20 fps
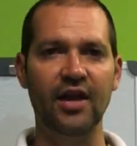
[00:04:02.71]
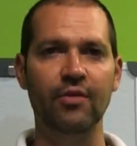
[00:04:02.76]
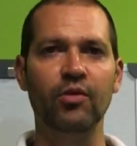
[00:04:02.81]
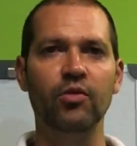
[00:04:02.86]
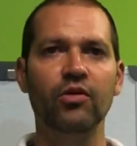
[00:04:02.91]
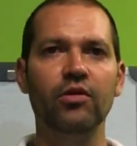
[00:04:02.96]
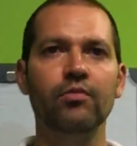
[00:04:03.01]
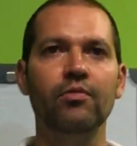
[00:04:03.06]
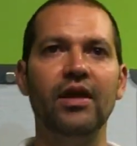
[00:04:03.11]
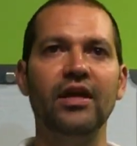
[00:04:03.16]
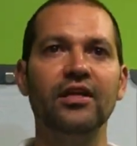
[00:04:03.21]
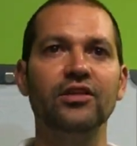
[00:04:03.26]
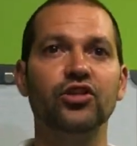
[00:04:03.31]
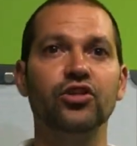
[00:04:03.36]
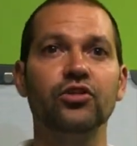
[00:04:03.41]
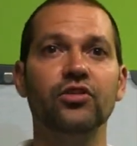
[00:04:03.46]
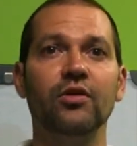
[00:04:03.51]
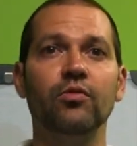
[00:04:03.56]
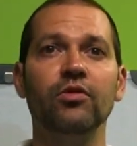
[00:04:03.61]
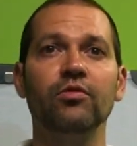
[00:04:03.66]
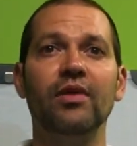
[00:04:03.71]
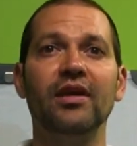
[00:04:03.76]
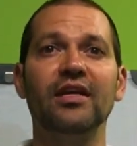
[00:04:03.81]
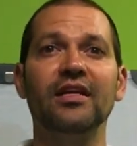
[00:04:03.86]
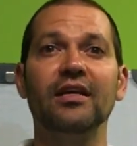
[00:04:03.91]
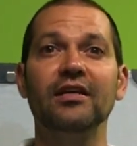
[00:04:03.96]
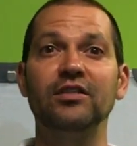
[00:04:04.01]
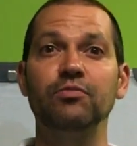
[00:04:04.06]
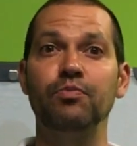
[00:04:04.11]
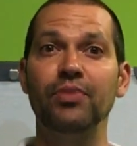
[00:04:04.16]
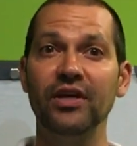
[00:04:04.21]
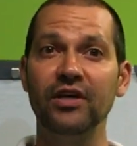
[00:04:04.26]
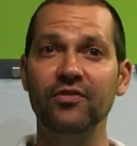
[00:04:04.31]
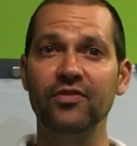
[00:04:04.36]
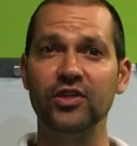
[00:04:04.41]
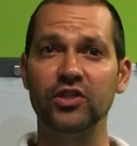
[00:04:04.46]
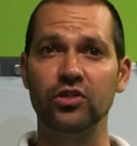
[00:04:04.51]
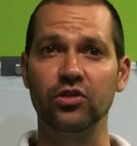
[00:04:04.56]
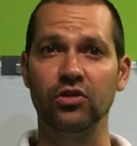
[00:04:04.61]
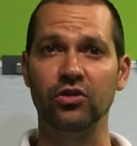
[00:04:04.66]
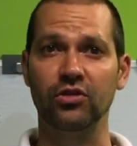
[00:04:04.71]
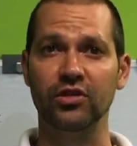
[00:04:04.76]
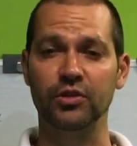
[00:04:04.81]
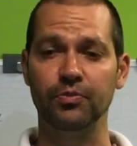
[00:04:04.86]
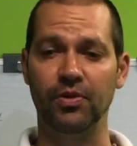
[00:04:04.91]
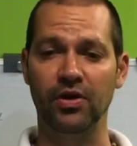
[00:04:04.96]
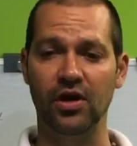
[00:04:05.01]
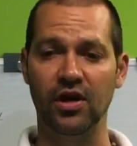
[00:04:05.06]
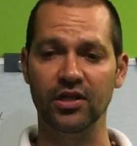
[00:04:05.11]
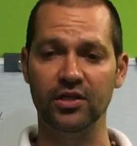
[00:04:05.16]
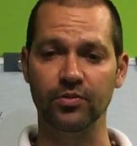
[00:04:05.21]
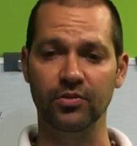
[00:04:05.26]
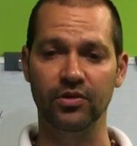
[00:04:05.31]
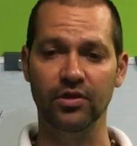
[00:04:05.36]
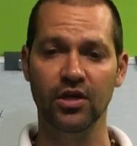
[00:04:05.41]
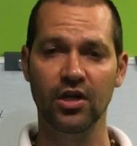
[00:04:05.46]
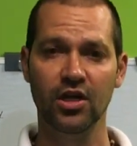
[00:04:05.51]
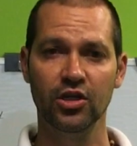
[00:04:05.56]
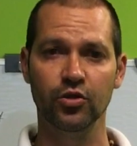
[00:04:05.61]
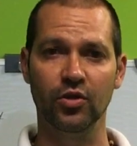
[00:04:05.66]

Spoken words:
and we want to make sure that we're making as big of a circle as possible.